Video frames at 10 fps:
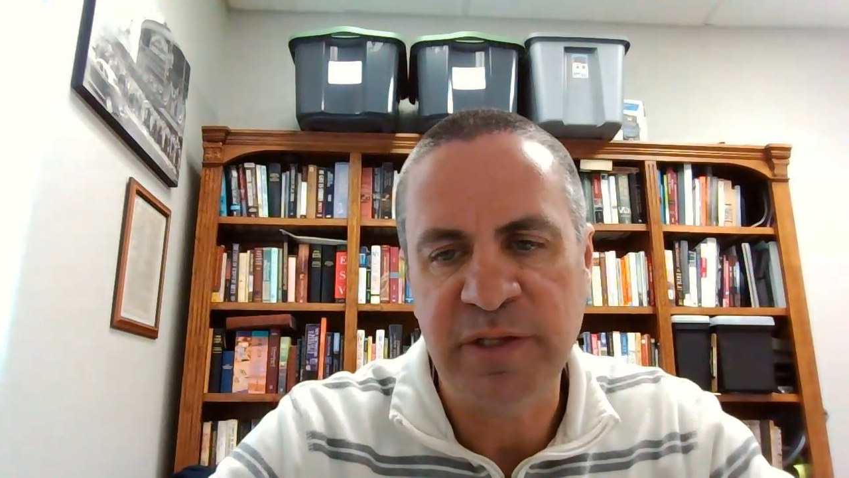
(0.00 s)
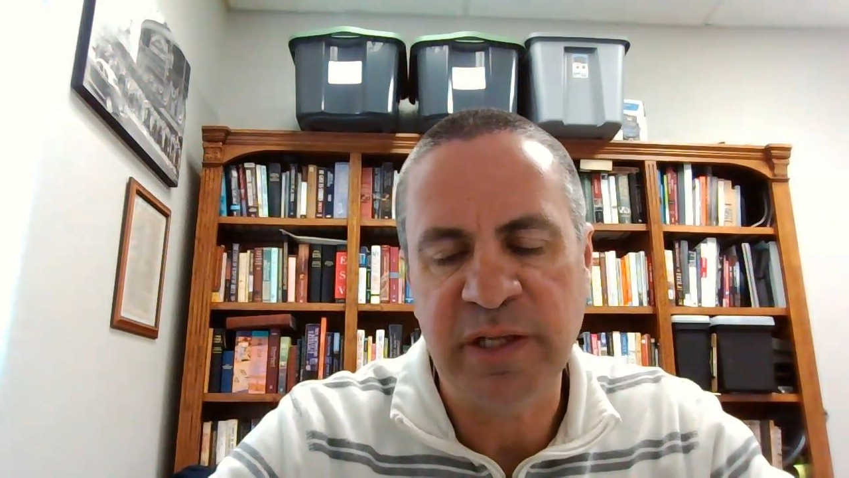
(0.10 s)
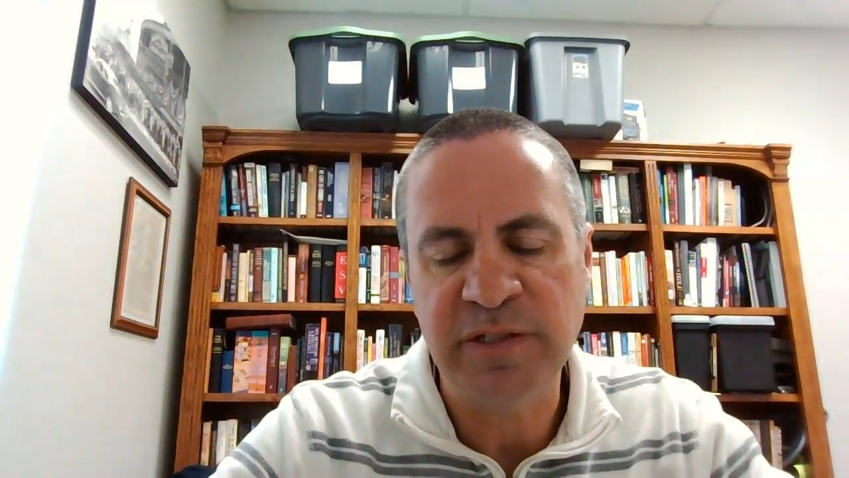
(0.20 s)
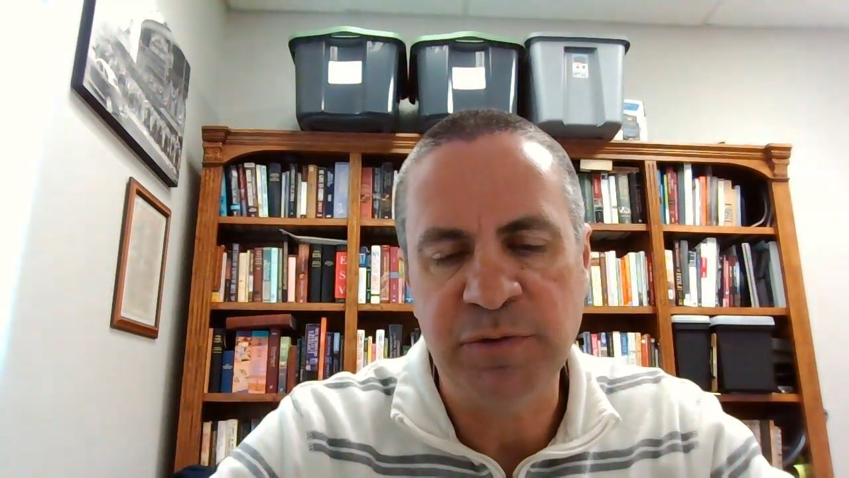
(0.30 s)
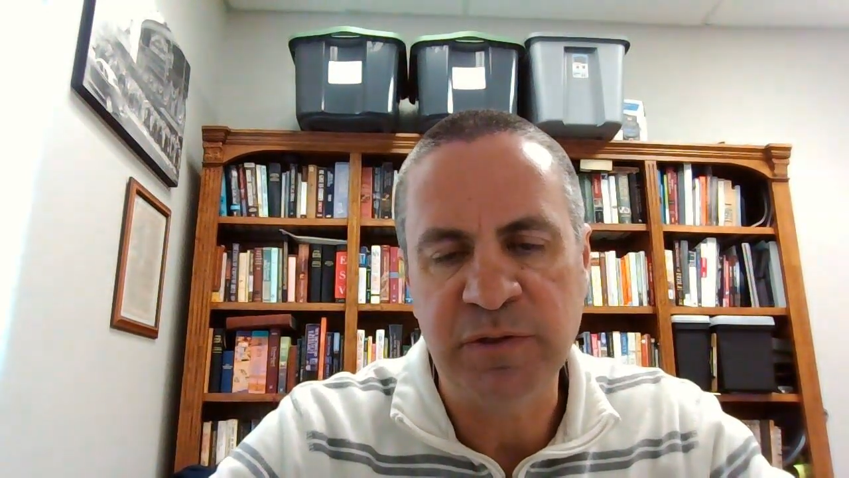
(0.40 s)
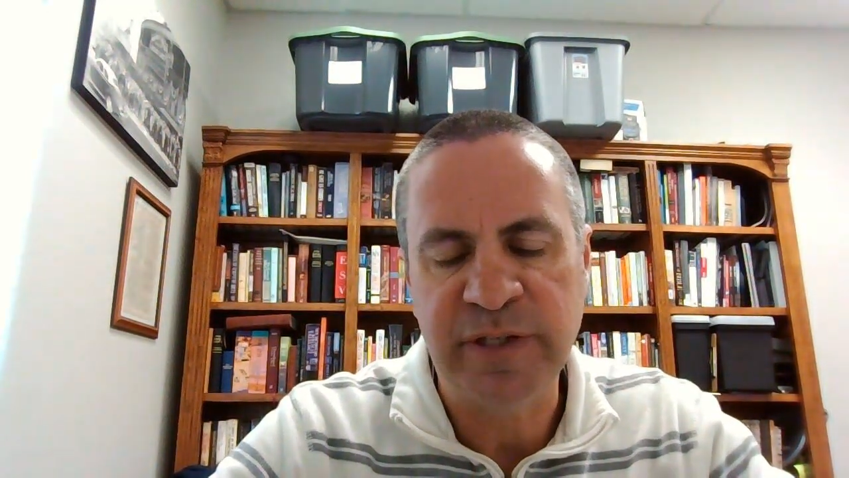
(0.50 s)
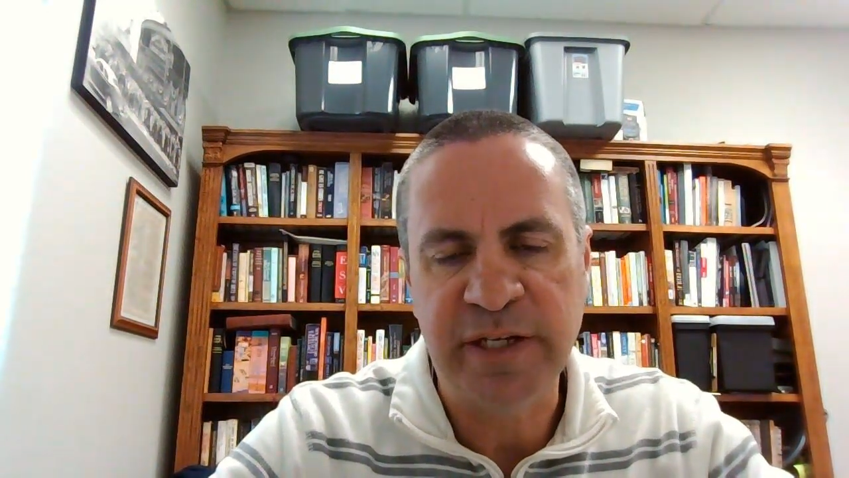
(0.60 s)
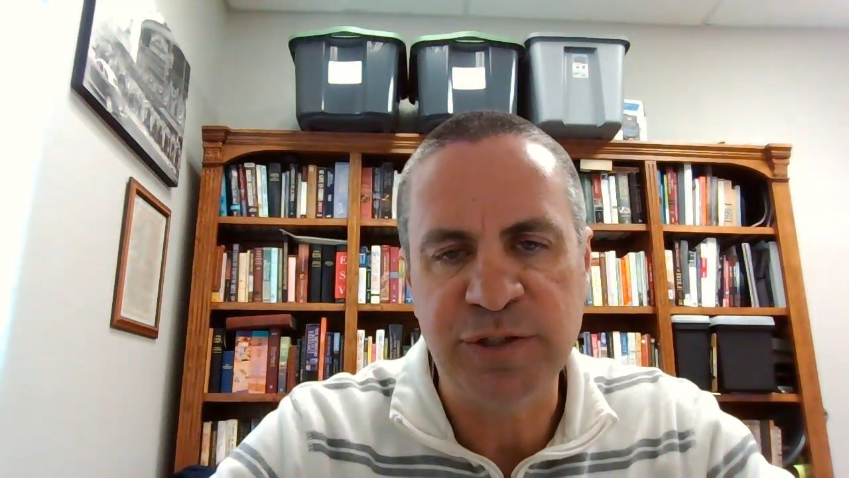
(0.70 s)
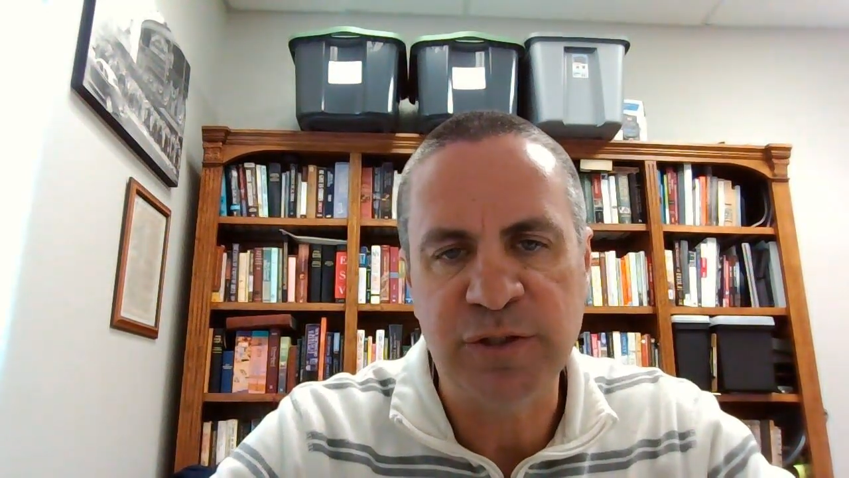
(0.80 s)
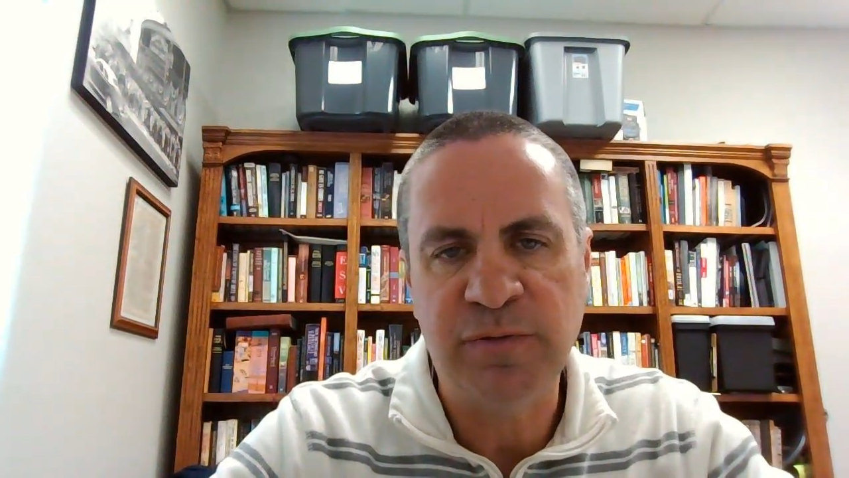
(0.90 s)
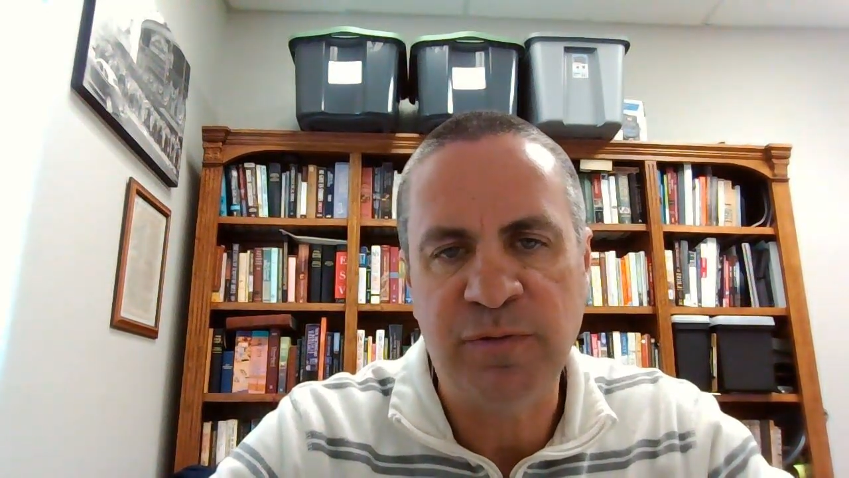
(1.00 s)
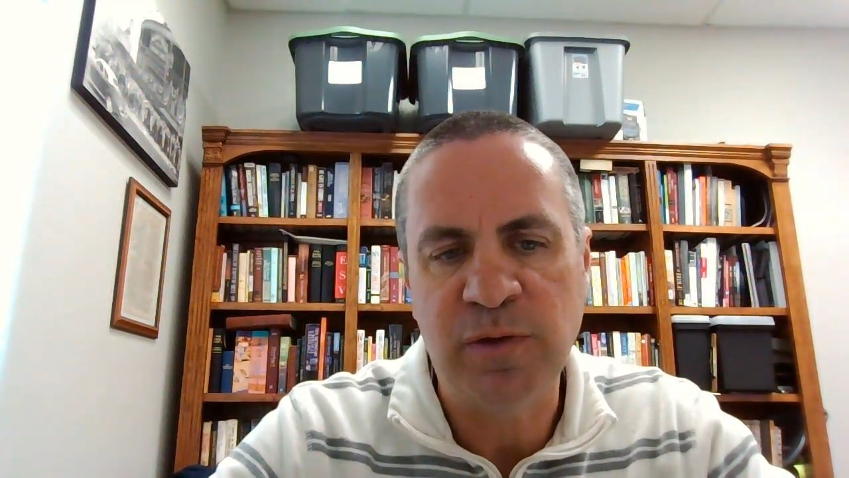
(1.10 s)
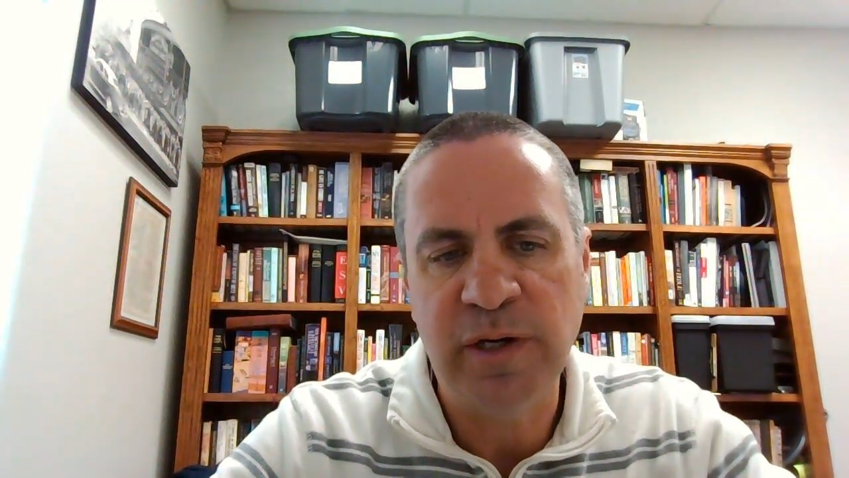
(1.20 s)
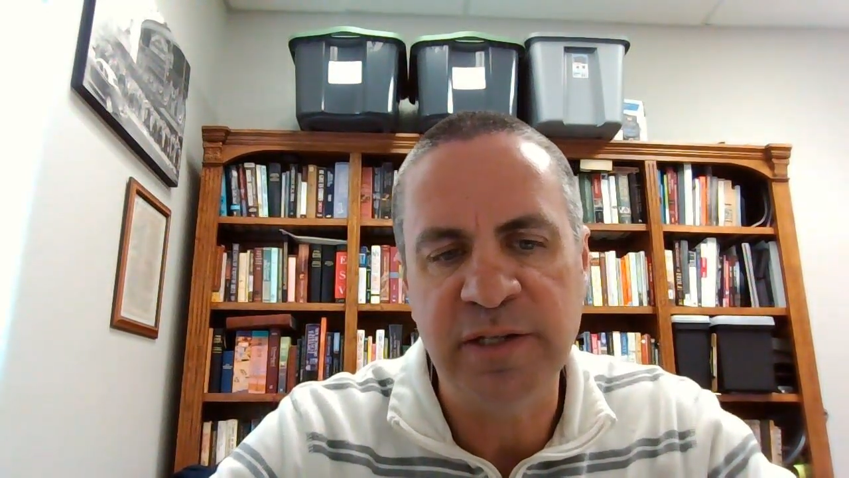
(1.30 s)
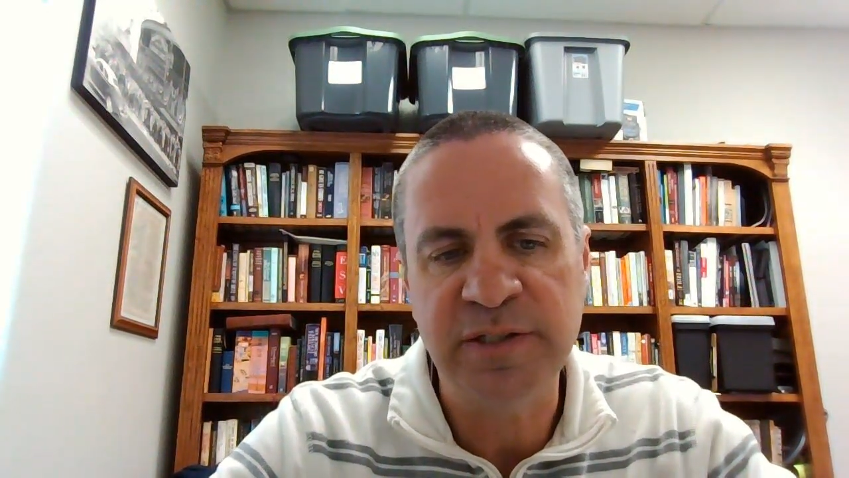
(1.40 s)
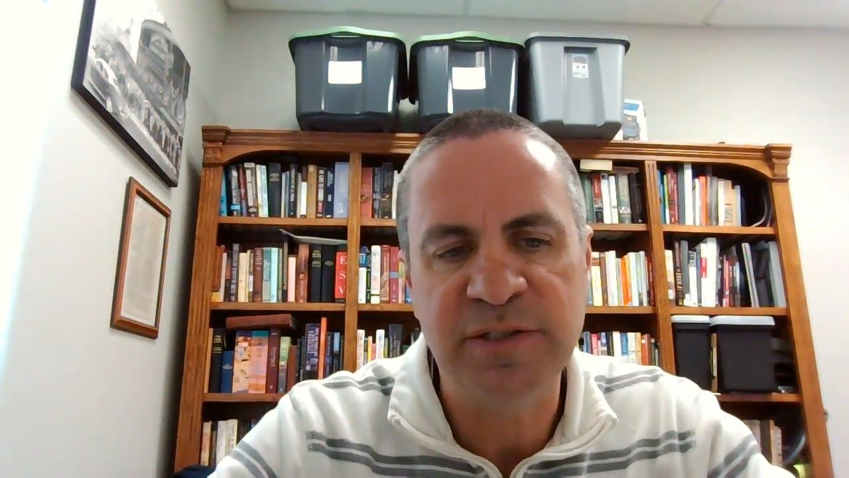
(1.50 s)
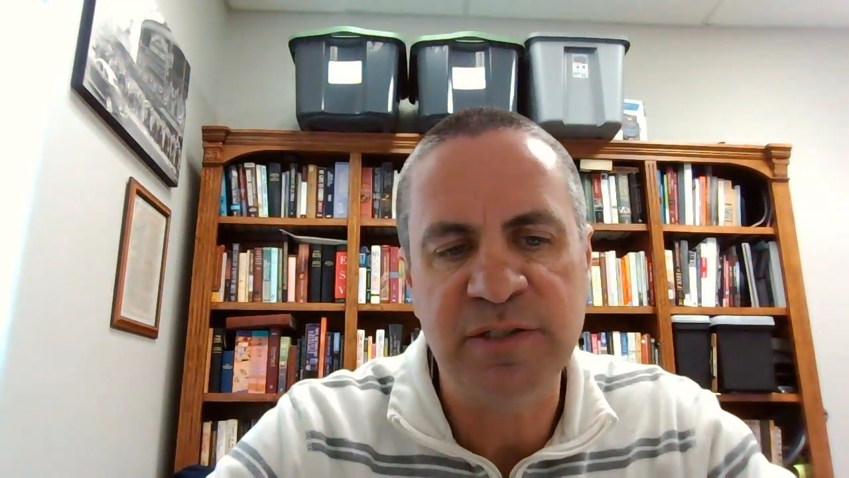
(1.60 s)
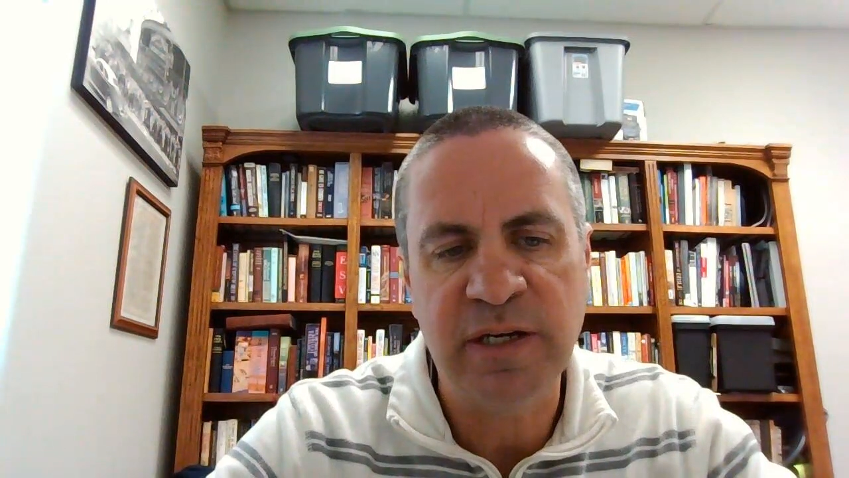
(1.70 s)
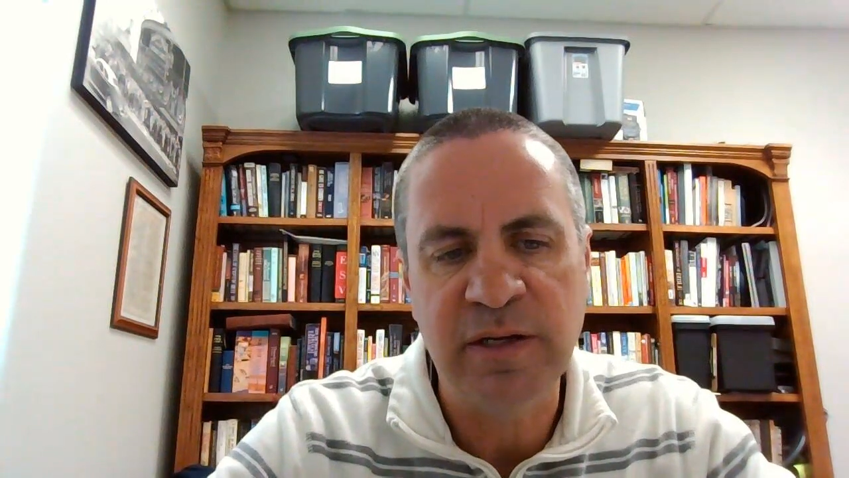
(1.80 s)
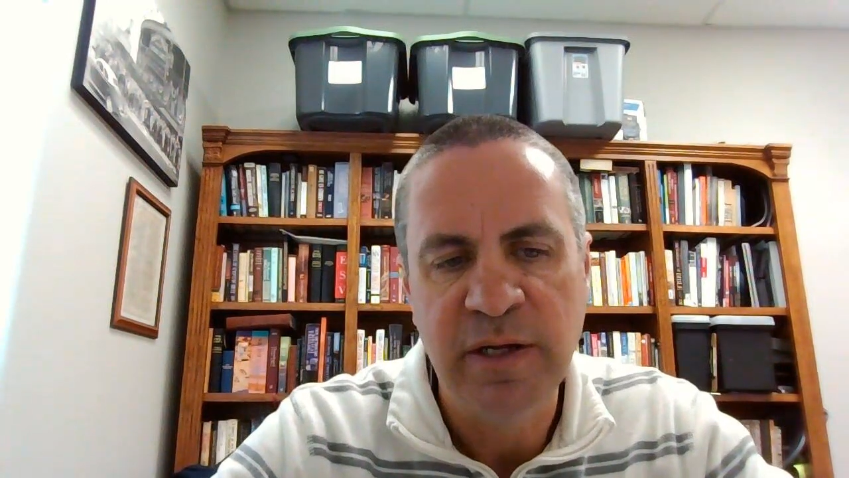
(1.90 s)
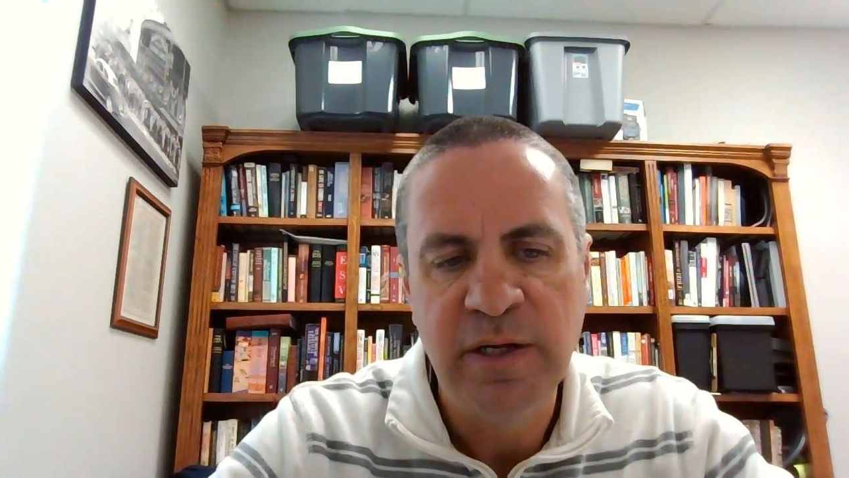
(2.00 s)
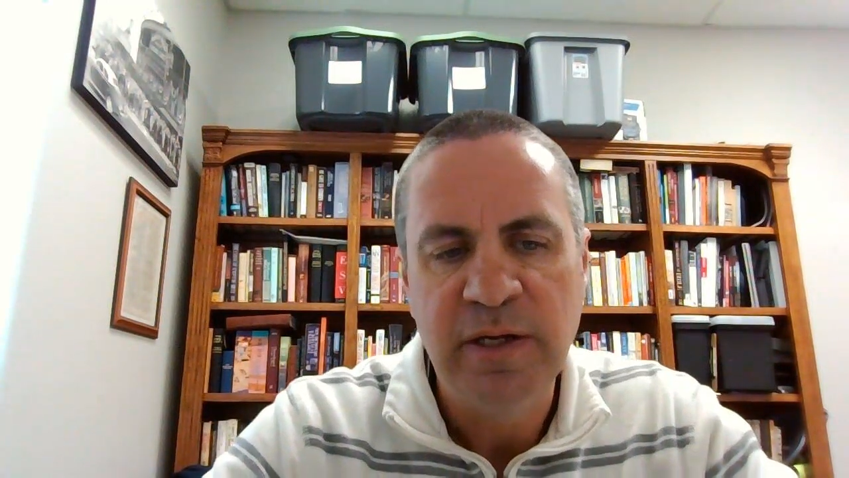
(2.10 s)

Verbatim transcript: I think that's a real danger for us that.